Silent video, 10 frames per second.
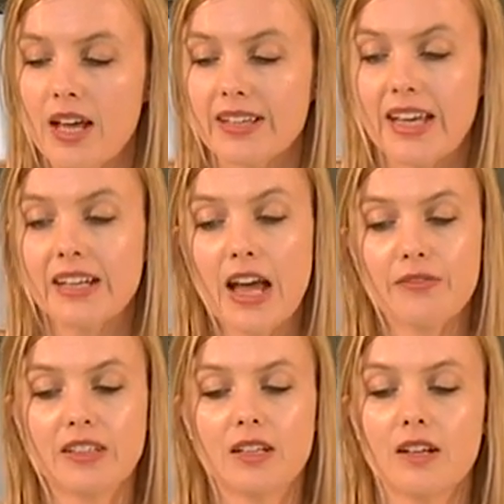Again,
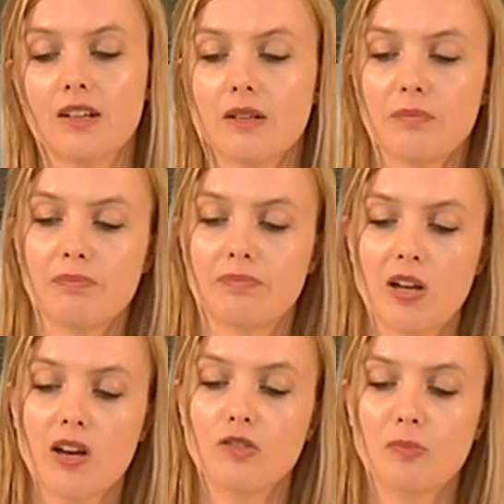having the
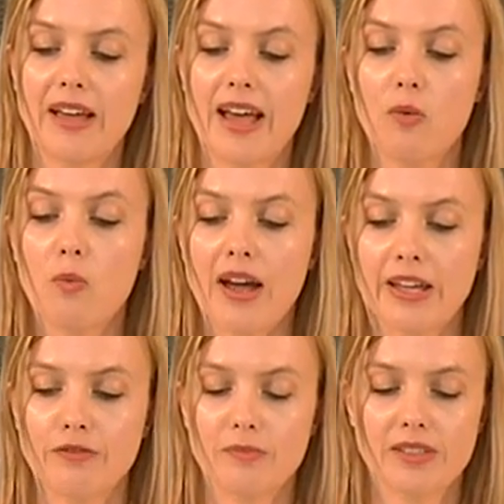curled bit
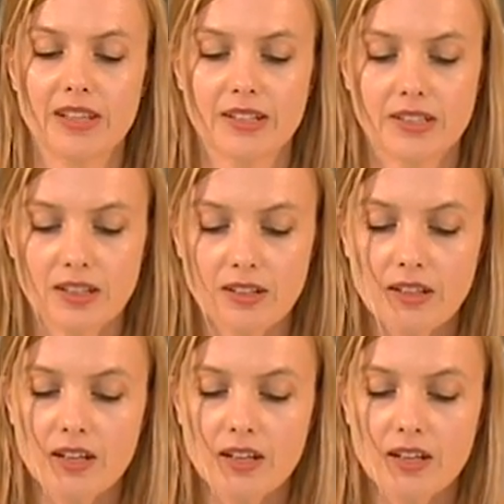away from the centre.